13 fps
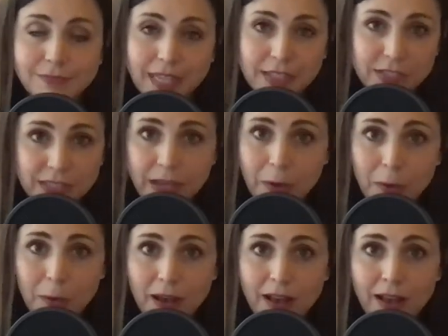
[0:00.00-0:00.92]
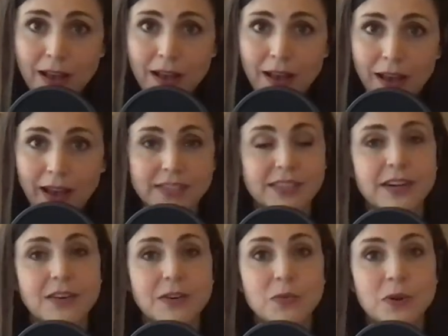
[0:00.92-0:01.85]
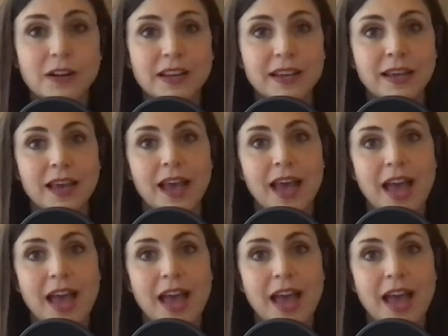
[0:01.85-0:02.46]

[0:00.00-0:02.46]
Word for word: So I started working